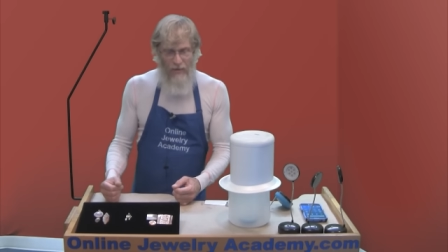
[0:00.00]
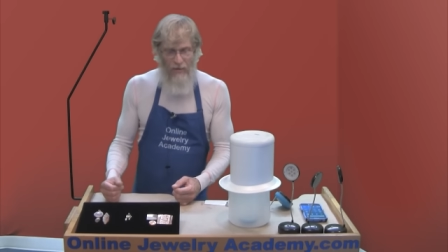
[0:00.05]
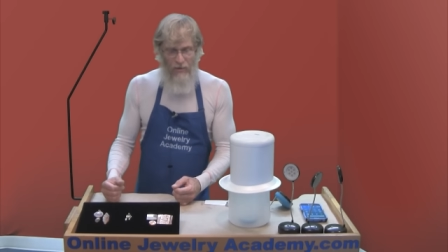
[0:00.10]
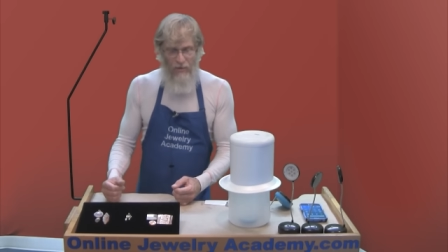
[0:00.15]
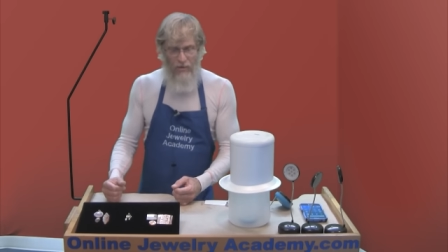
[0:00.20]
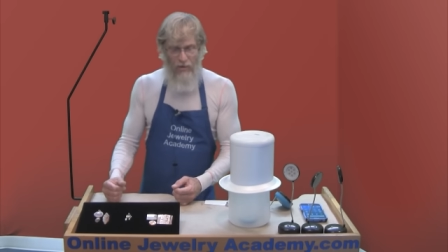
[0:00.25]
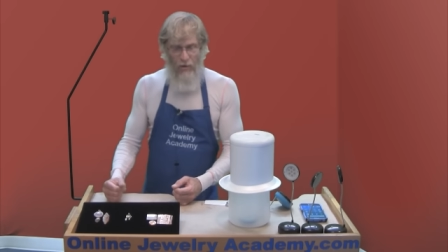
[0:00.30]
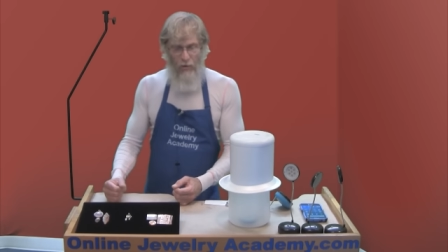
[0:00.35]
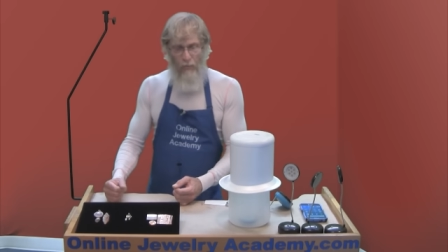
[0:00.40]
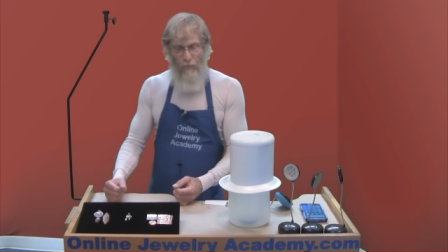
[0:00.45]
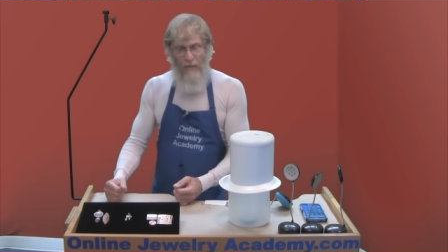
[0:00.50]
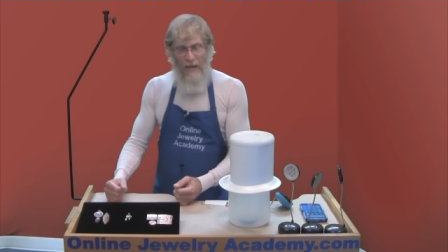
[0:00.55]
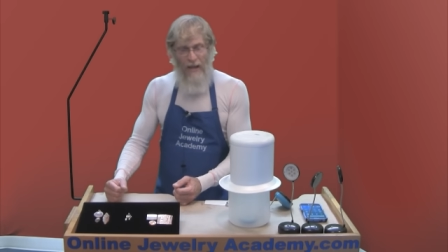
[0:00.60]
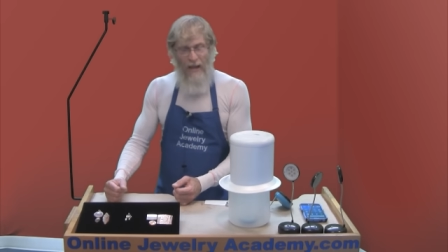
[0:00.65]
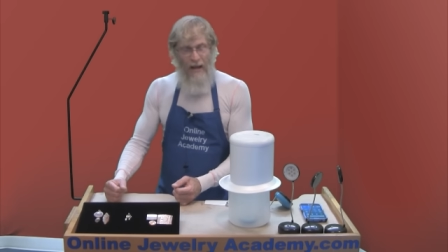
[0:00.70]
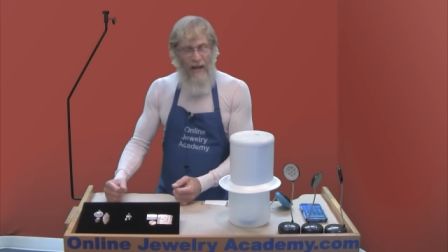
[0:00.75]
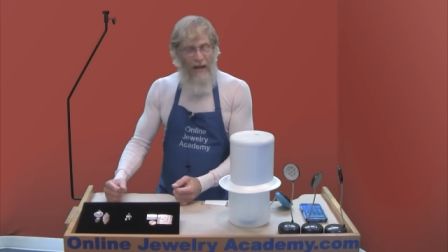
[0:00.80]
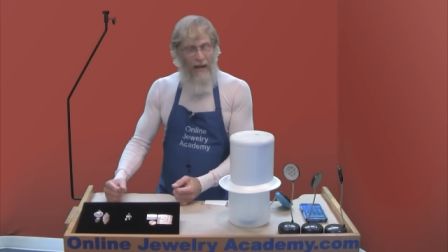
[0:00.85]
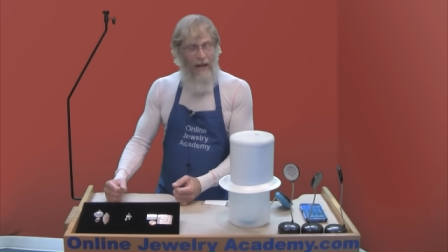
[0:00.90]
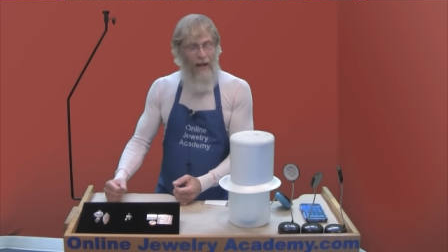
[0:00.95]
So
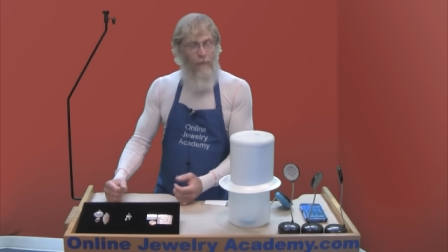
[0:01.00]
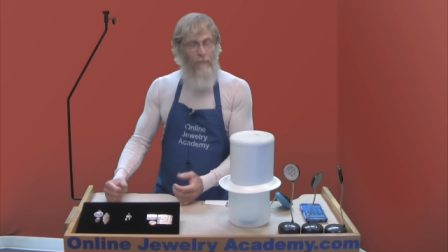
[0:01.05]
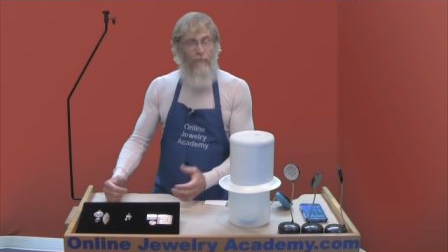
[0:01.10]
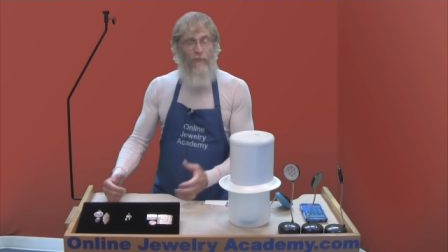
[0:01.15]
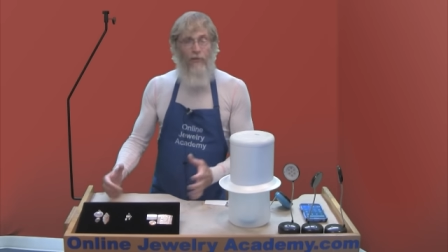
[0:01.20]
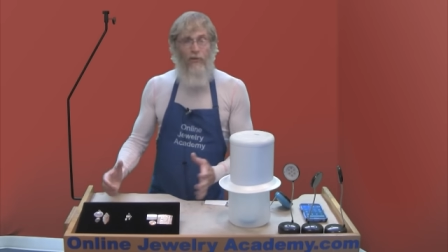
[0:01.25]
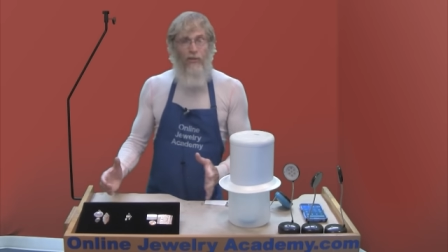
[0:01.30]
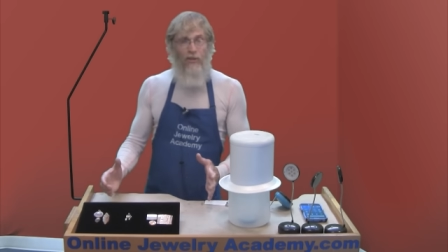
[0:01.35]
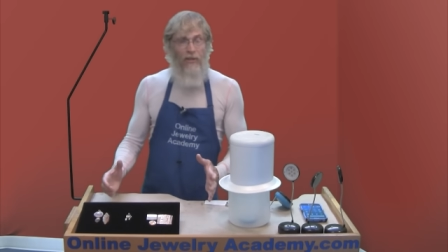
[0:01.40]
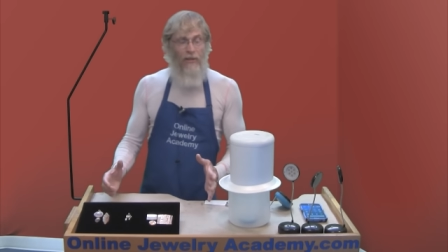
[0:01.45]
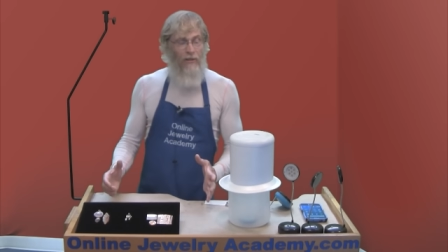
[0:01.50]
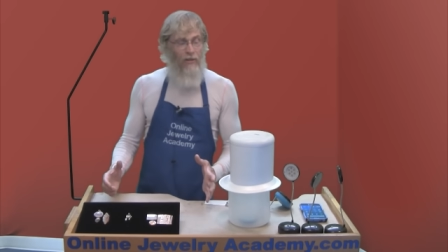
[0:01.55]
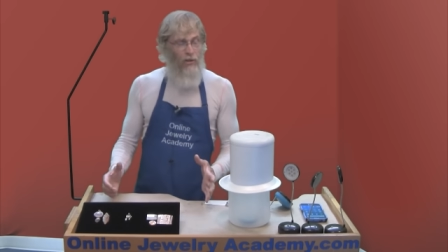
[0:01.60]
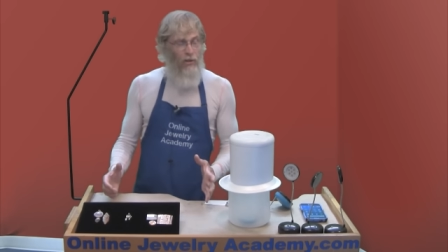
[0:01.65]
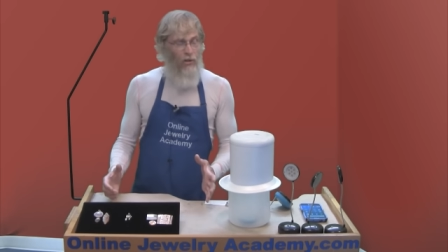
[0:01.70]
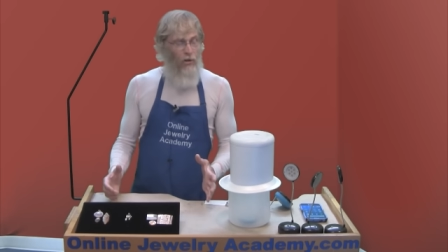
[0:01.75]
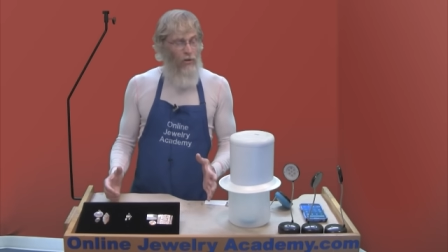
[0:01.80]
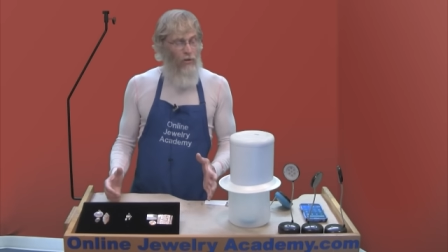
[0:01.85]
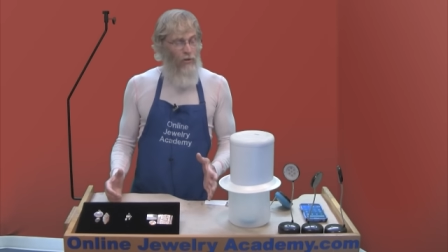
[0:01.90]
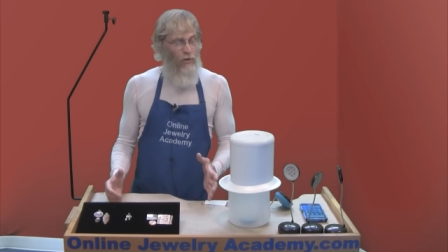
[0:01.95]
I'm first going to
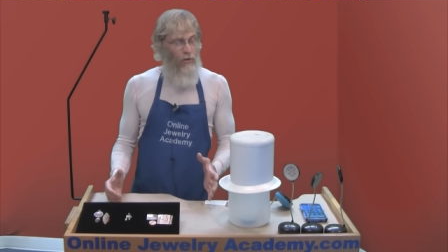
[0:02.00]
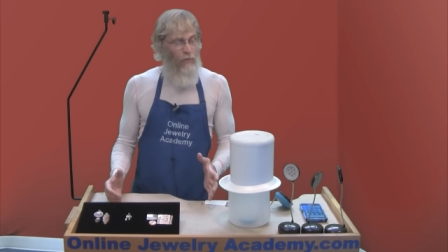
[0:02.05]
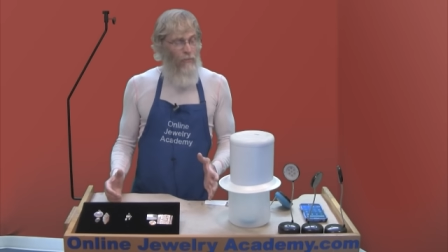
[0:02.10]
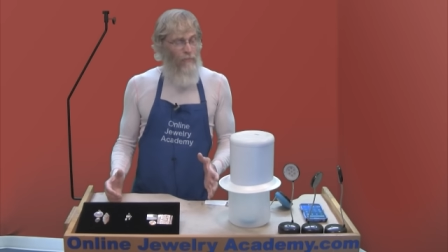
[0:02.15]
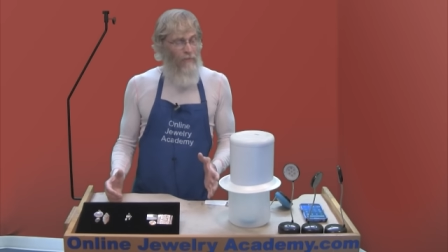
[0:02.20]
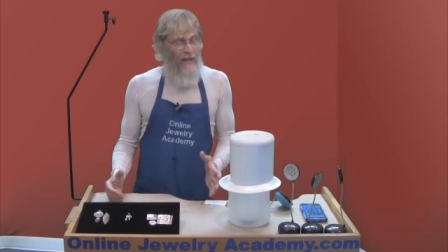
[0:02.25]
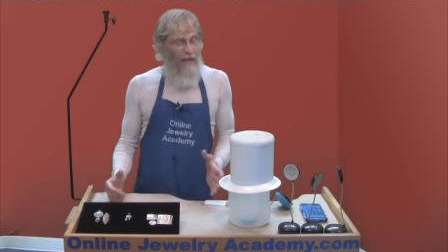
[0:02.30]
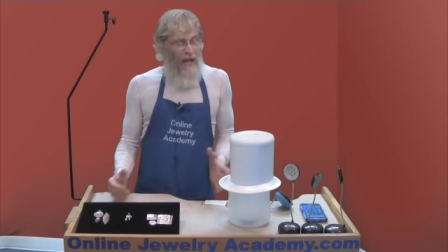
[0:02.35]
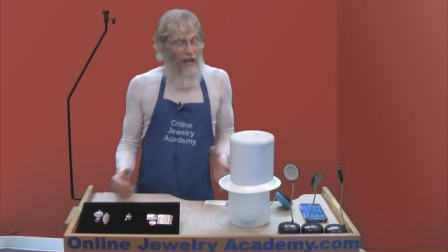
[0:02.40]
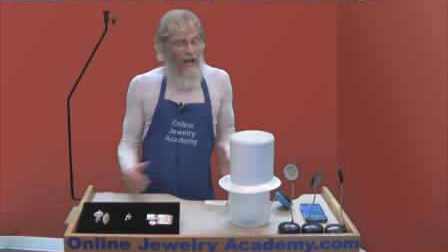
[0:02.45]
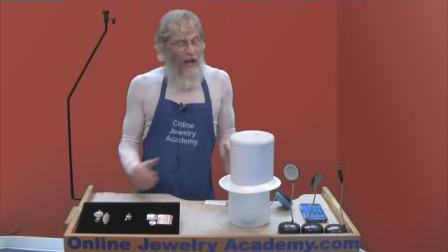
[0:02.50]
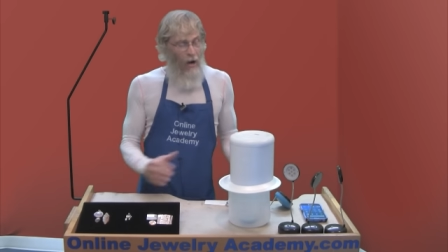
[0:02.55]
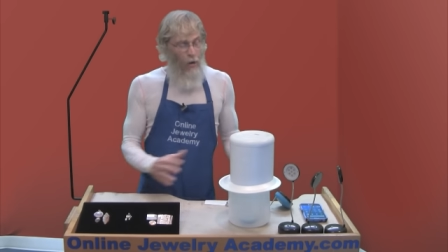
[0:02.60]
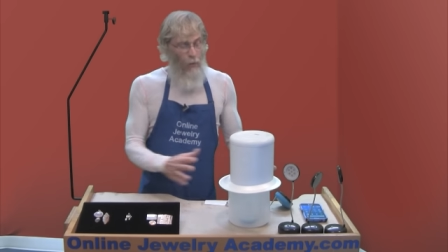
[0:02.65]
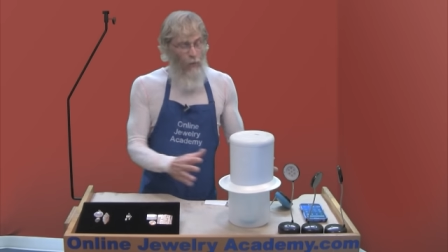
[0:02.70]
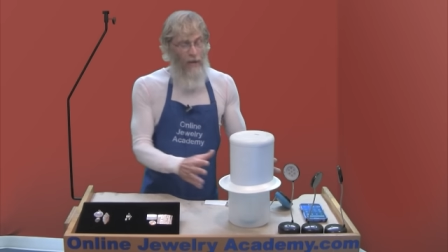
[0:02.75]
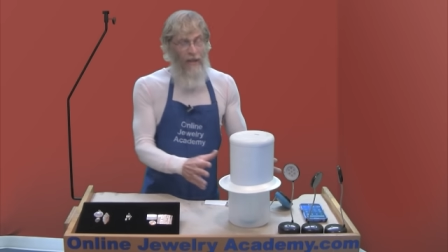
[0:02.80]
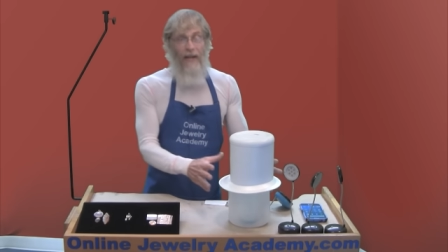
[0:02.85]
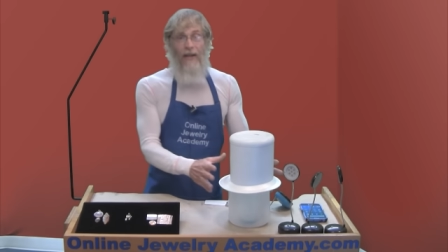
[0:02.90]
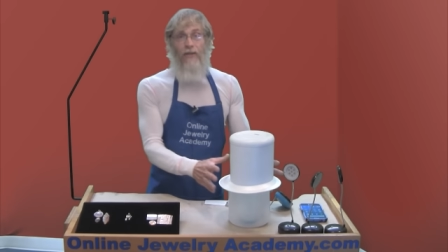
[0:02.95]
show you how
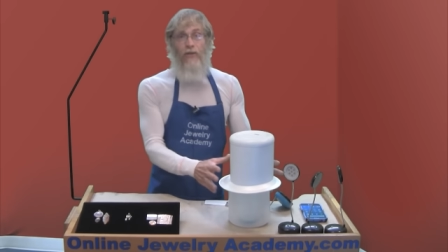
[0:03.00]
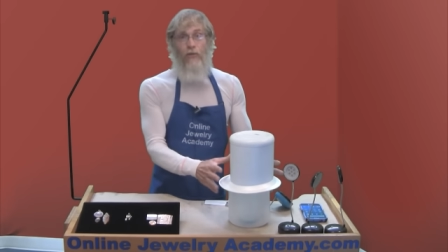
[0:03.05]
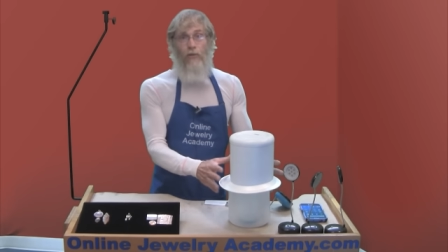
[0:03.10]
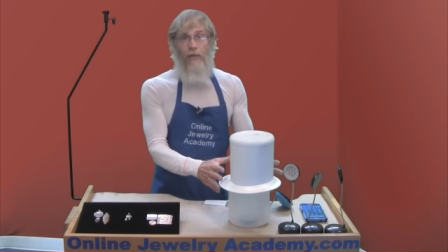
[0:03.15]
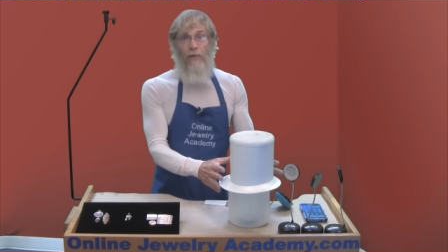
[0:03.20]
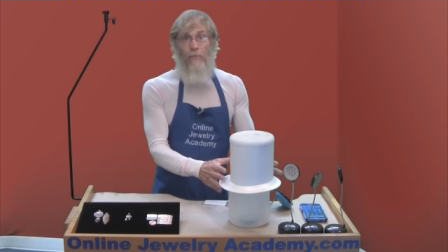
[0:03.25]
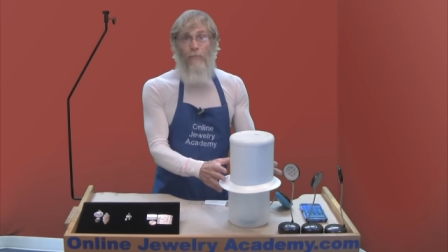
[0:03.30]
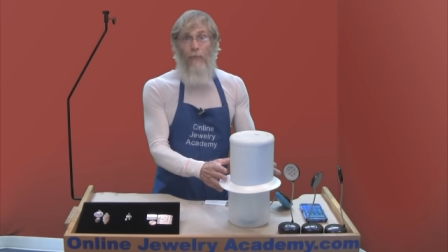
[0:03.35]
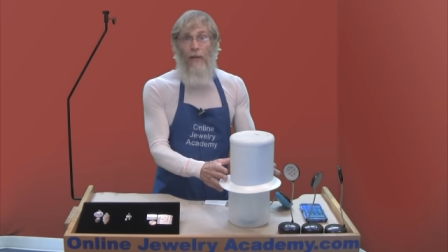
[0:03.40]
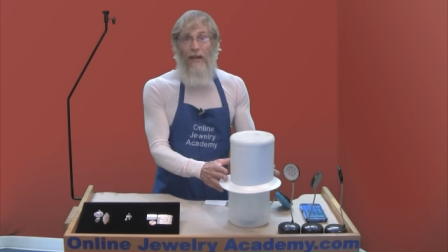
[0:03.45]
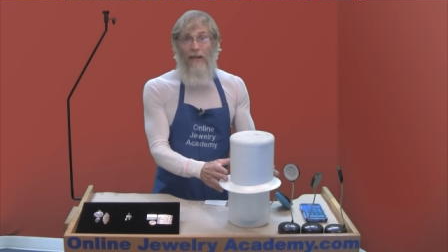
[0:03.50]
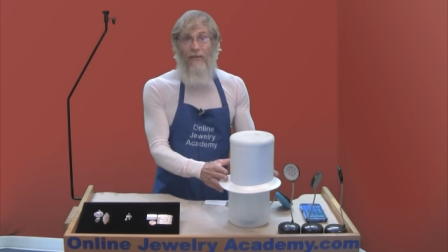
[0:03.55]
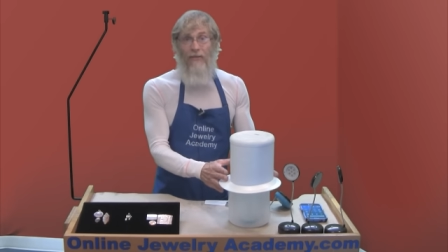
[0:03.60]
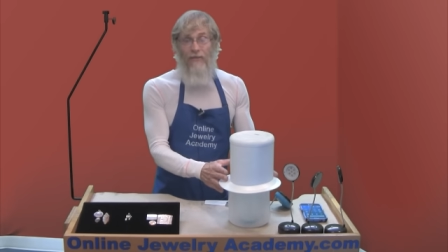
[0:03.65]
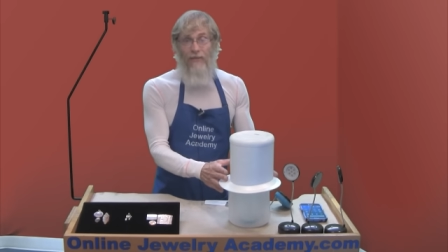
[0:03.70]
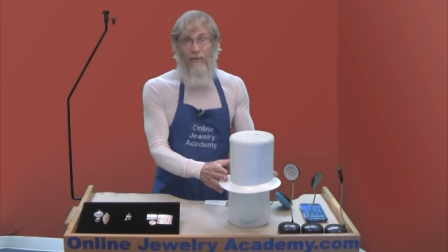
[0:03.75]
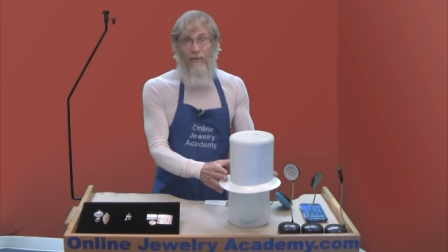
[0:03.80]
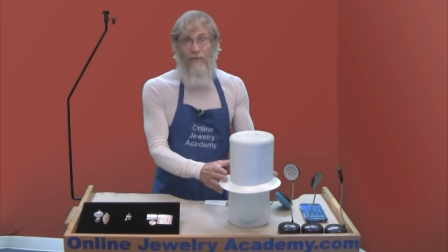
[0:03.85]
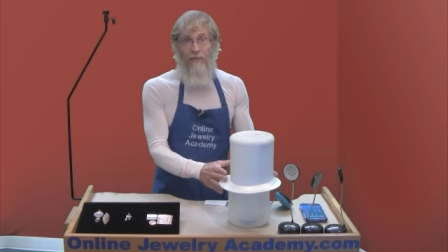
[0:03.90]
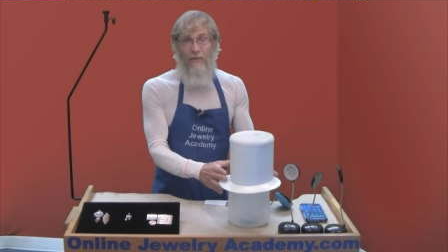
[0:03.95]
we actually
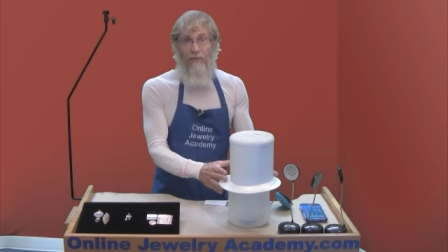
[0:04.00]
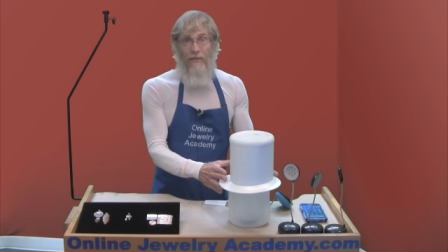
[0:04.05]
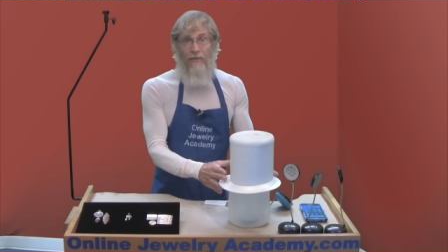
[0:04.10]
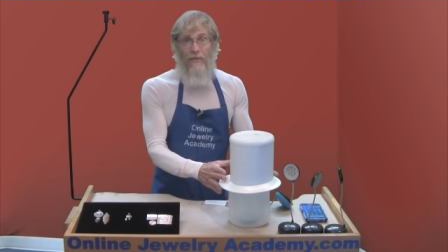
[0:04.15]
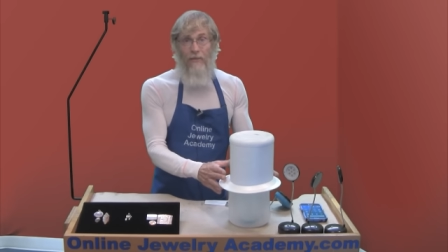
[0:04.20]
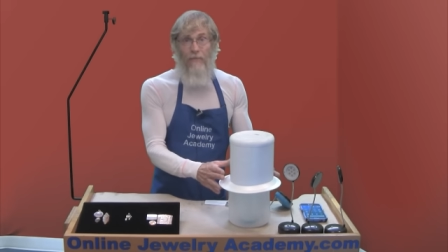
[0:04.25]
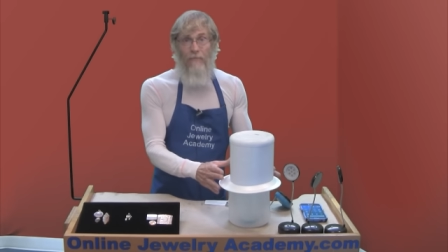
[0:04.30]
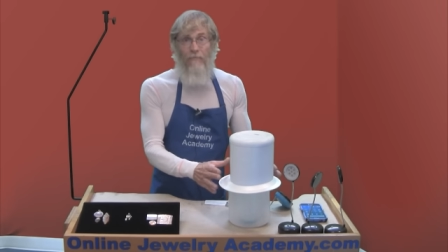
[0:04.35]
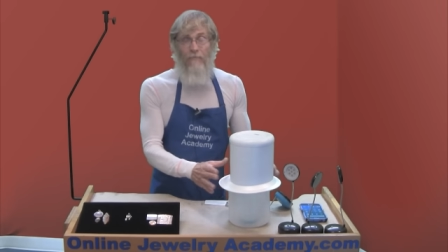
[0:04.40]
make this.